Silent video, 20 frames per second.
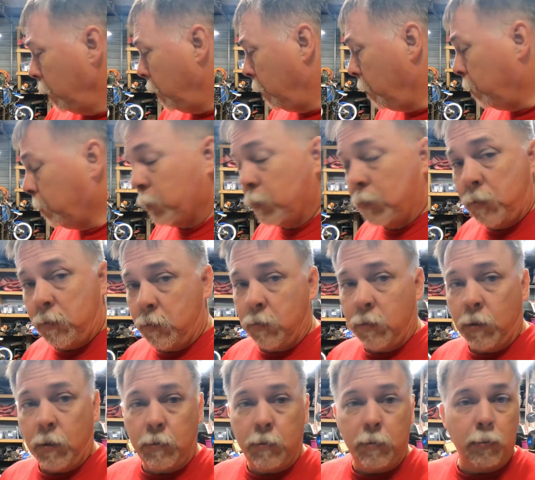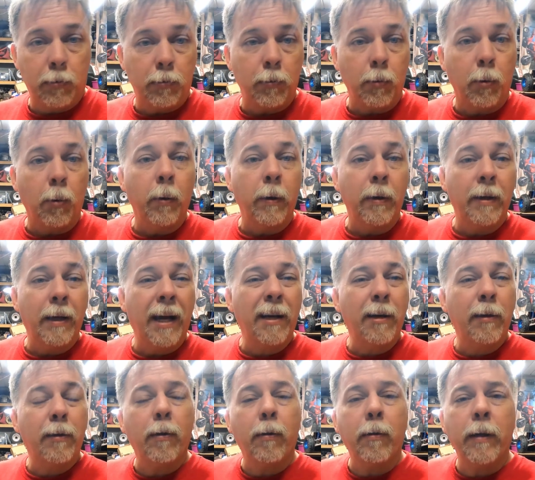It was destroyed. It
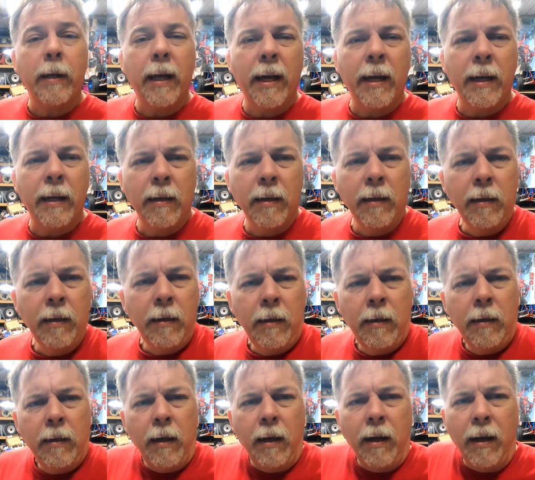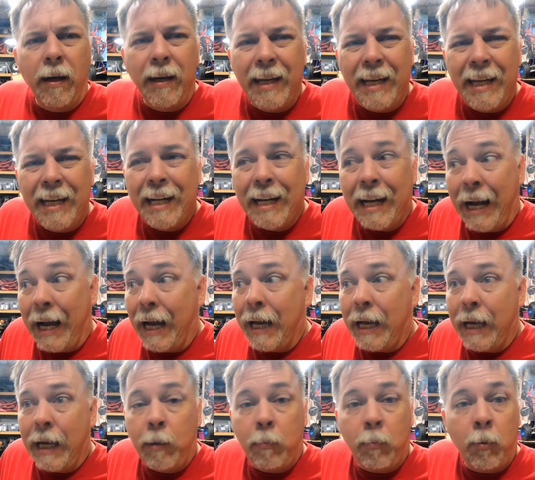had a 38 in it. I
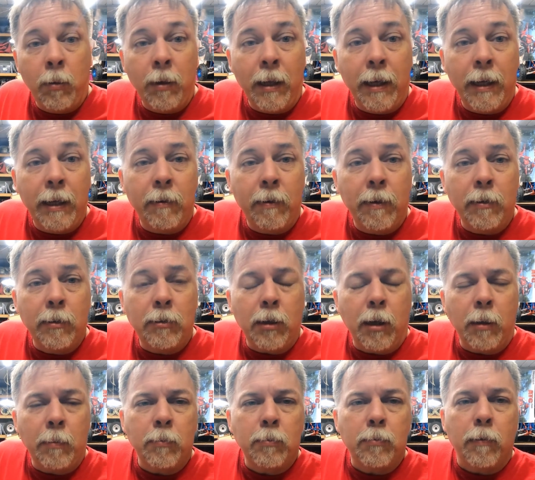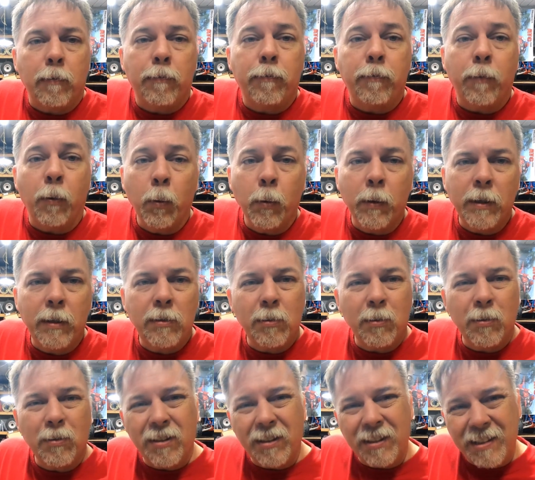had one laying around the shop. It was a 40,
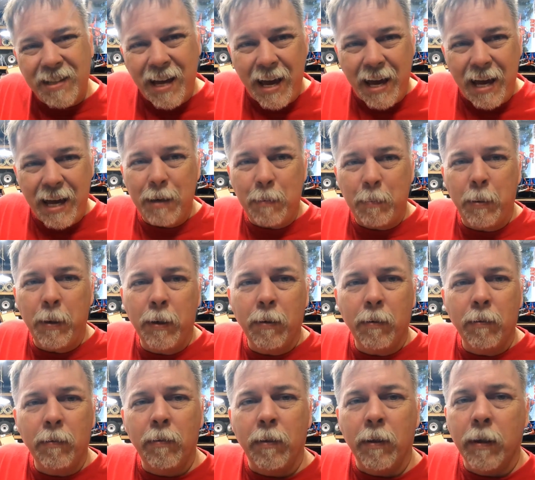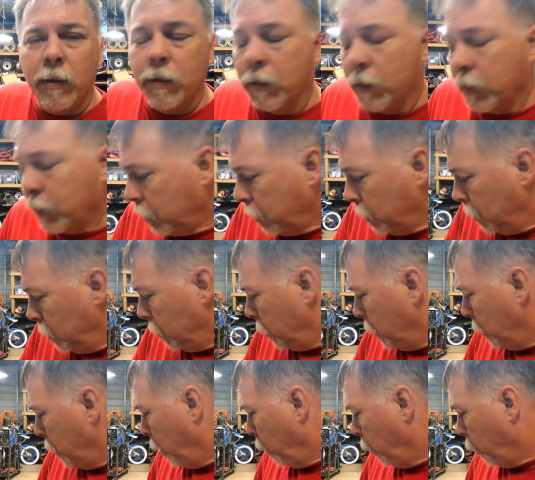so it's a tad bigger than
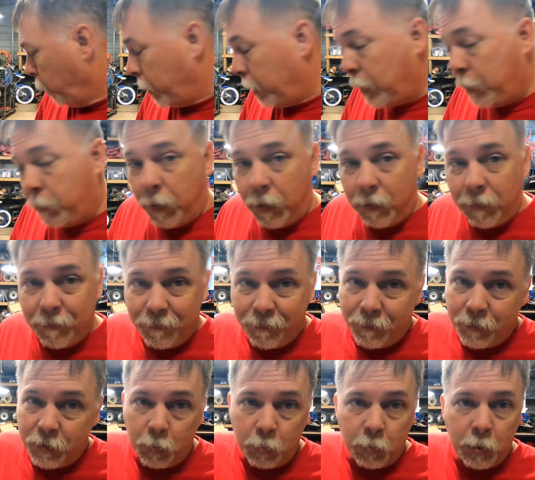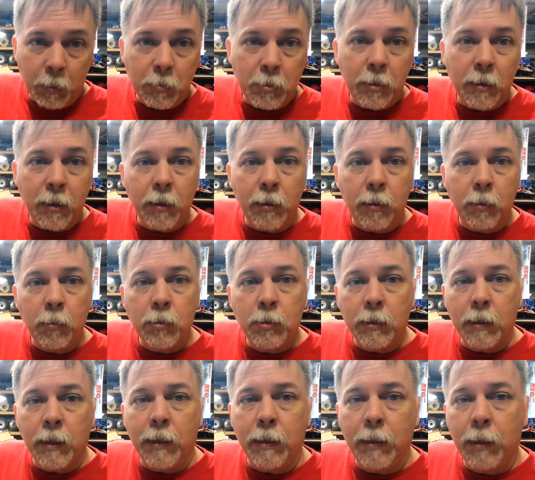OE, but sometimes you got to do
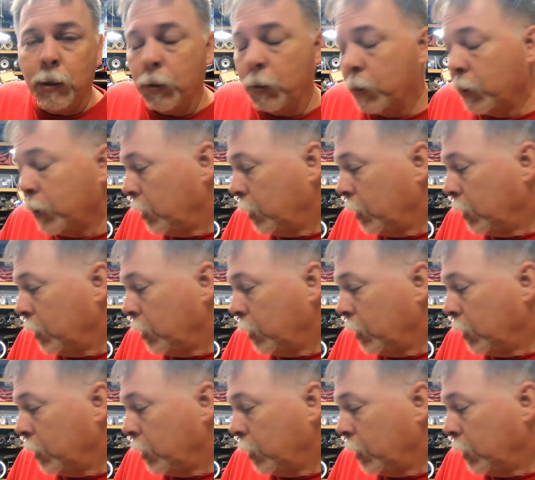what you got to do.